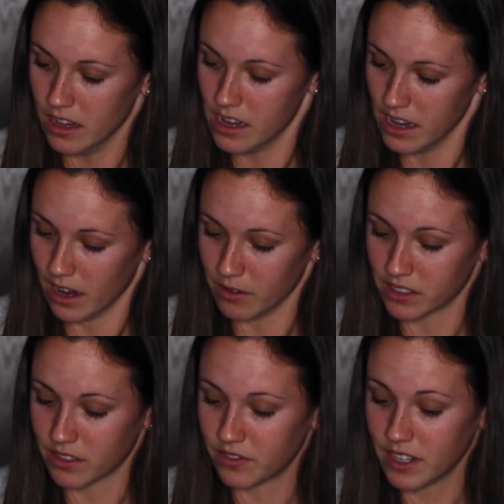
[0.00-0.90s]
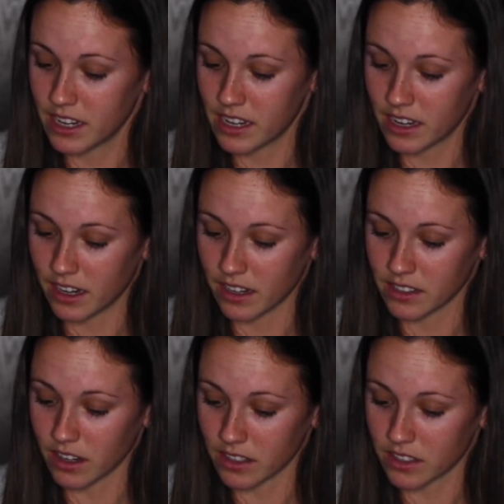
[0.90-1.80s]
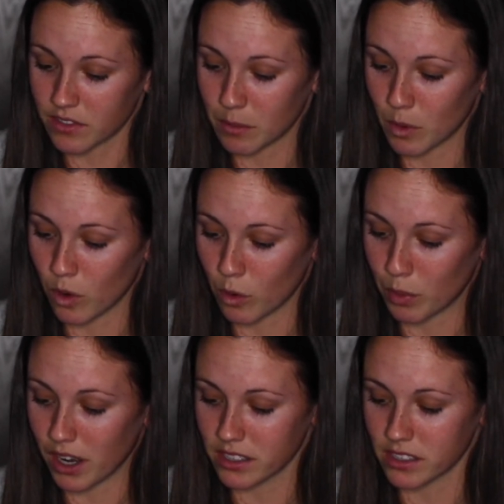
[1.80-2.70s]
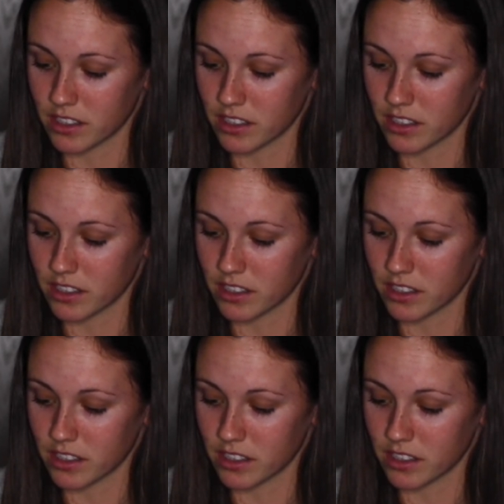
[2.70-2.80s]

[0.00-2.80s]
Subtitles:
And I was defeated and exhausted from the whole process